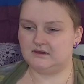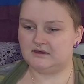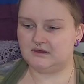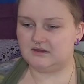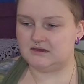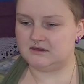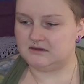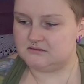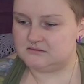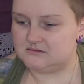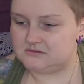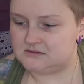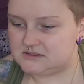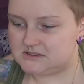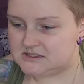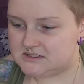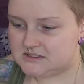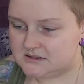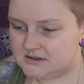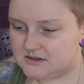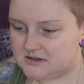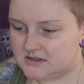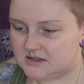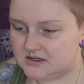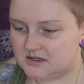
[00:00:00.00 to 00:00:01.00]
Get to
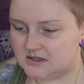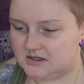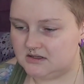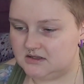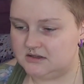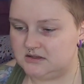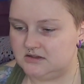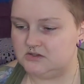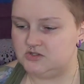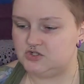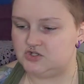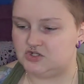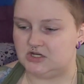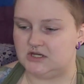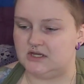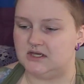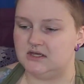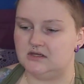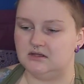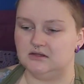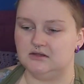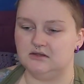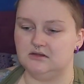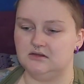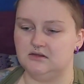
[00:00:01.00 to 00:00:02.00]
the color
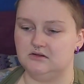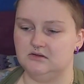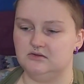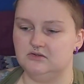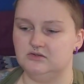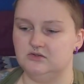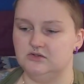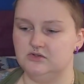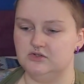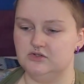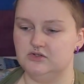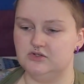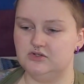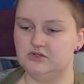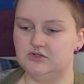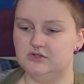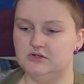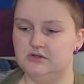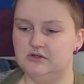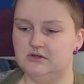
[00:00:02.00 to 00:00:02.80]
change.